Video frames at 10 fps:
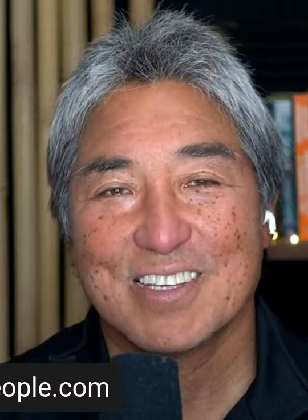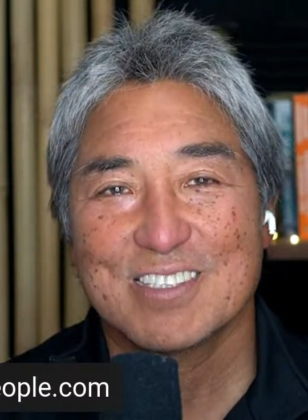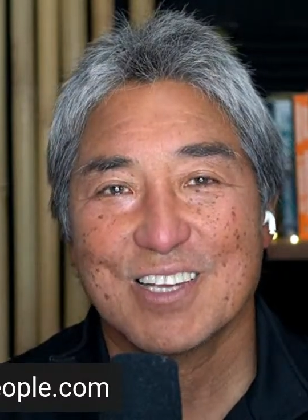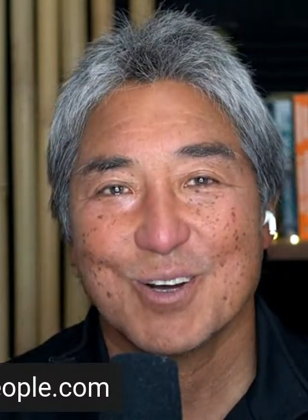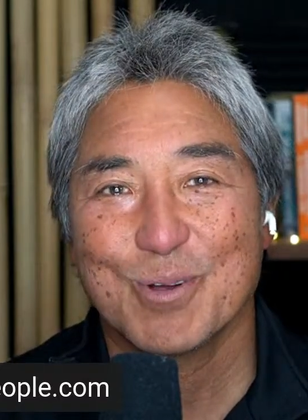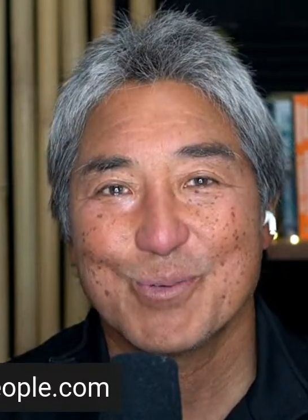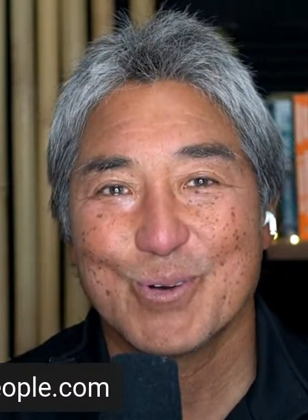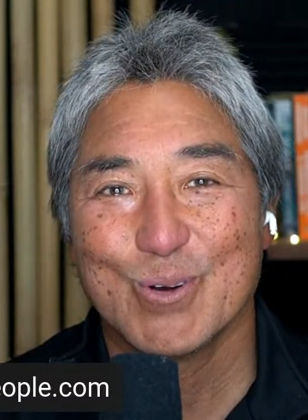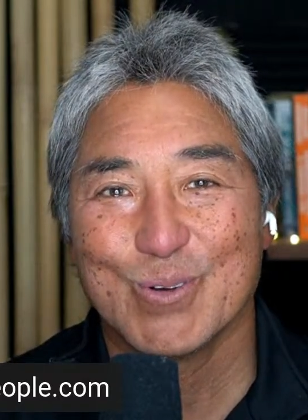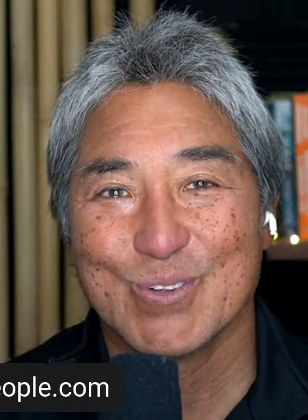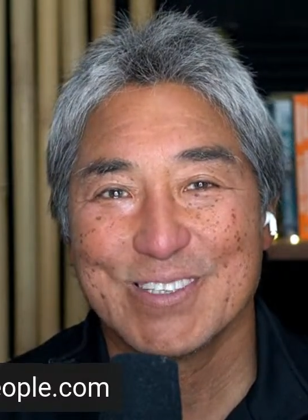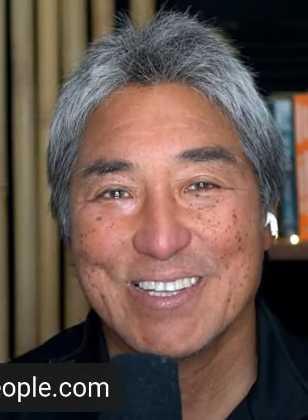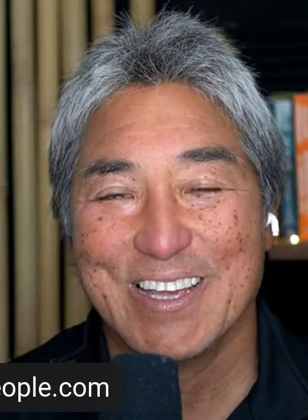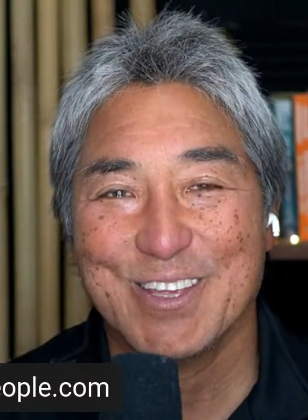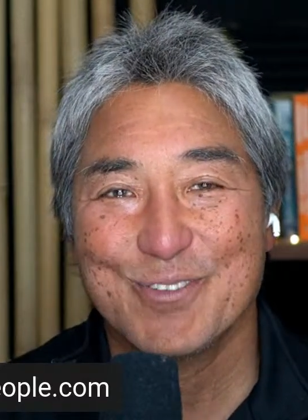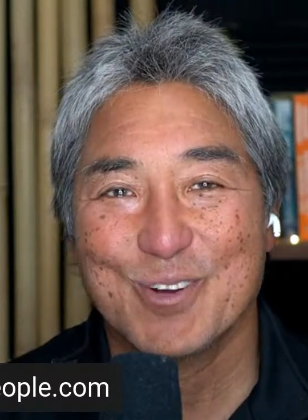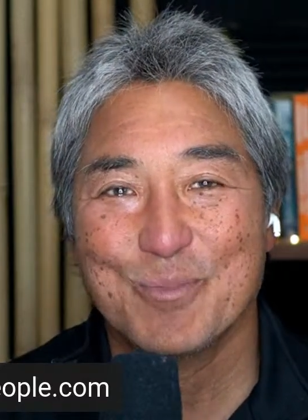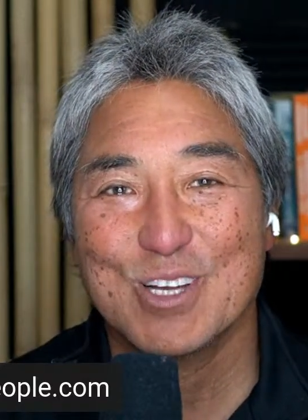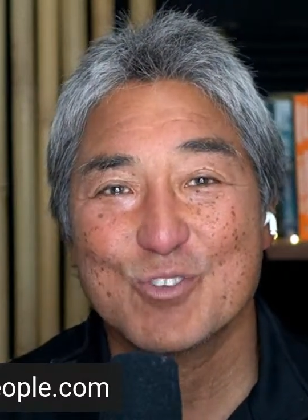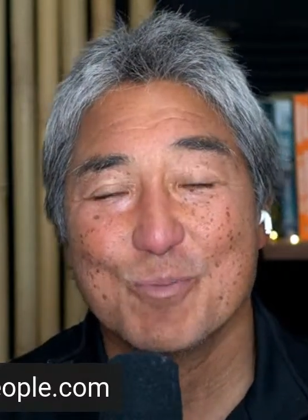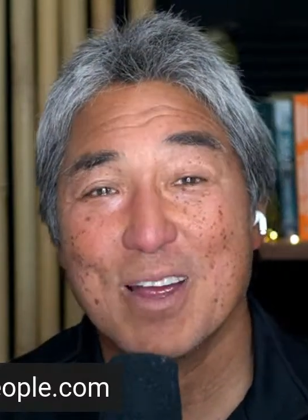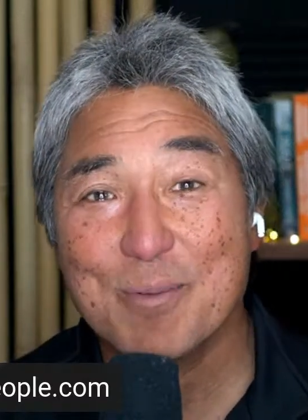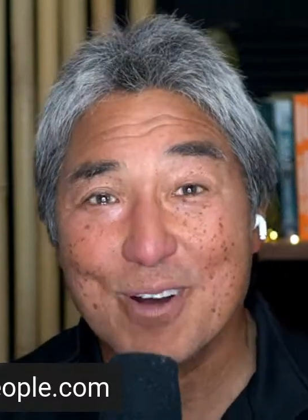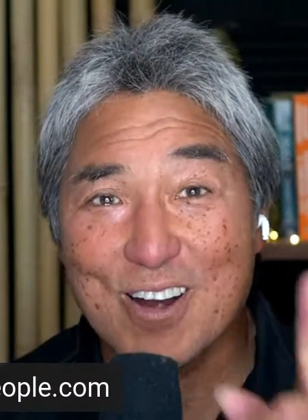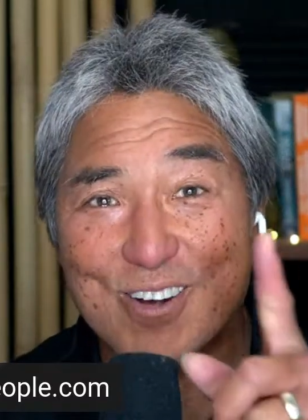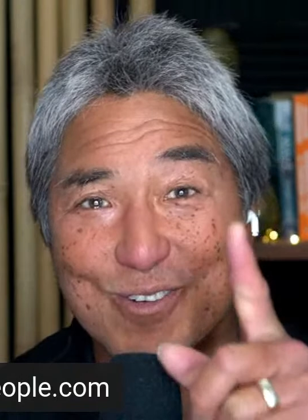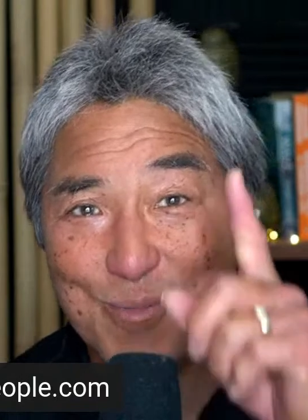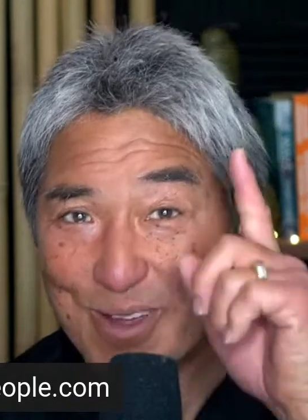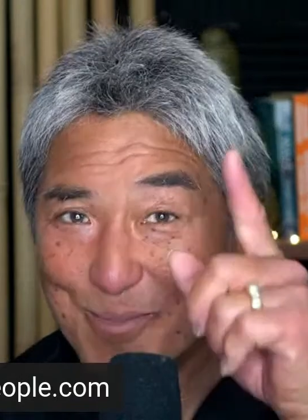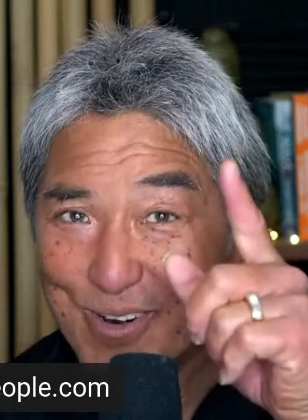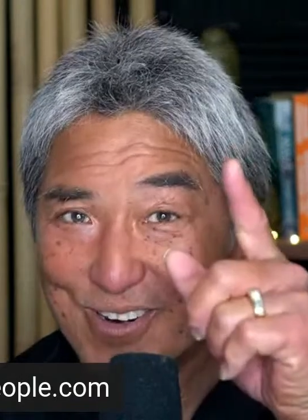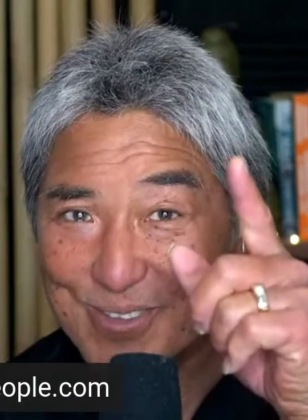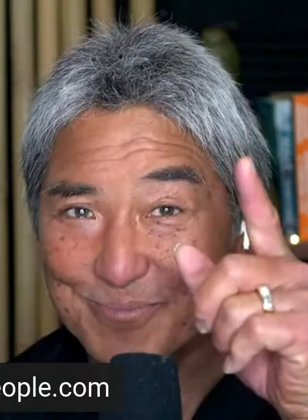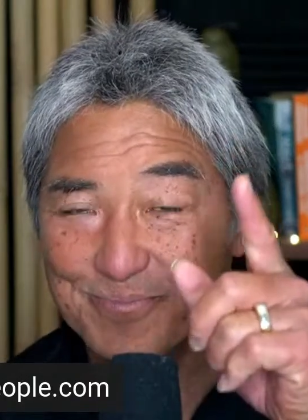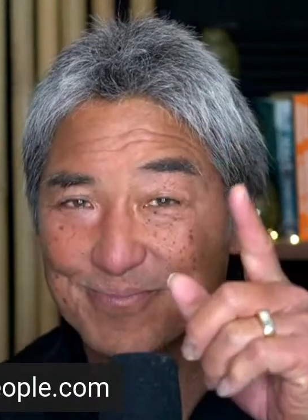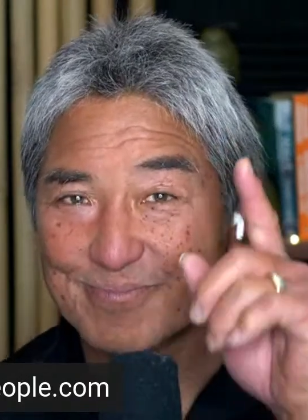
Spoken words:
that's how we roll. Thank you very much. Remember,